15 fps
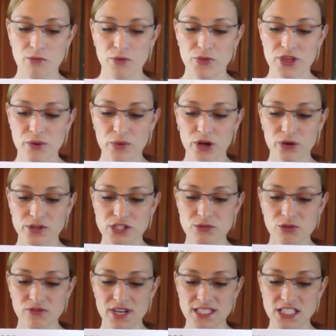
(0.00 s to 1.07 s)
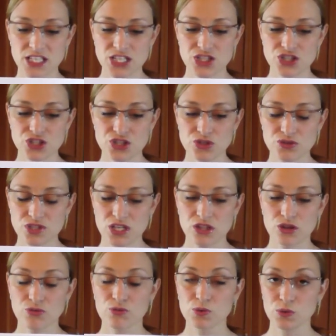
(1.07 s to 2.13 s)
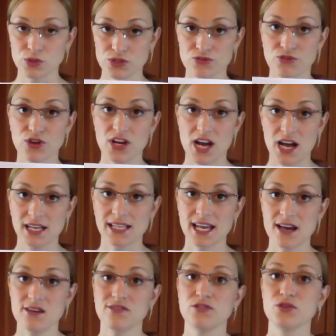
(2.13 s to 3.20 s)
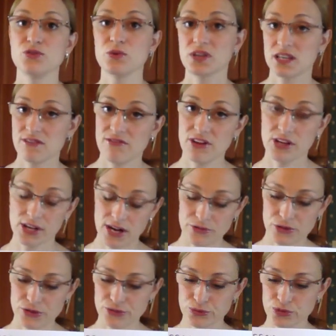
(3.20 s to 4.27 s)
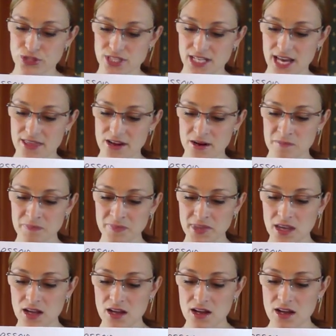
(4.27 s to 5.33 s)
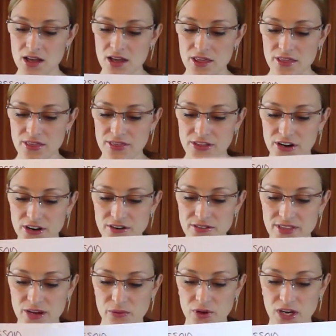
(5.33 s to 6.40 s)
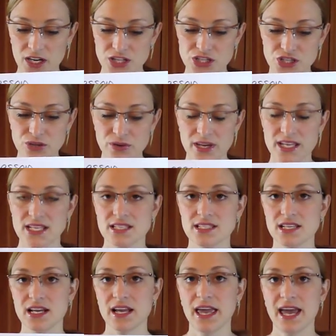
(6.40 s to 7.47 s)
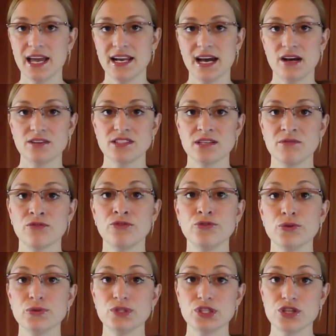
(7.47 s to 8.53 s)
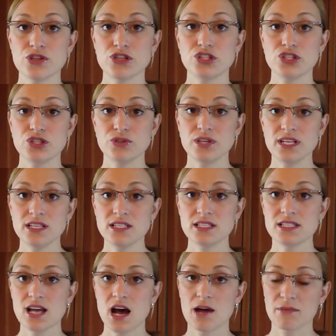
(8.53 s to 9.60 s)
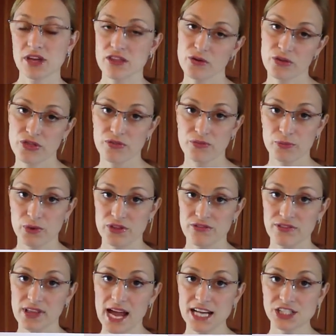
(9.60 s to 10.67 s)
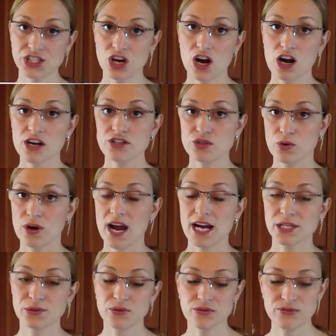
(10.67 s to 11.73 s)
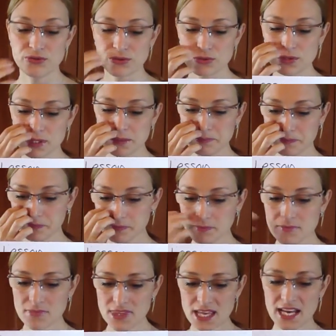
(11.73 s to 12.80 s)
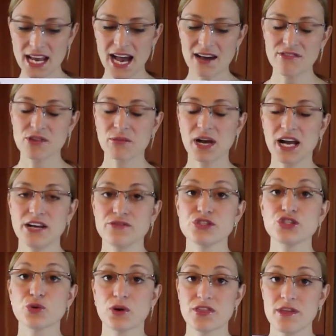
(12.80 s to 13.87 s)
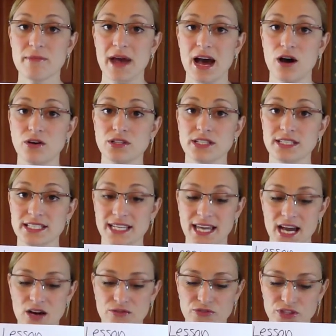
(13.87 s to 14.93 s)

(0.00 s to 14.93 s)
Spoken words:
then we're going to move on to introducing the rules for non-count foods. We're going to figure out those rules together. Third thing we're going to do is hand out some foods to the students, either with flashcards or actual foods, and have them kind of sort them out into count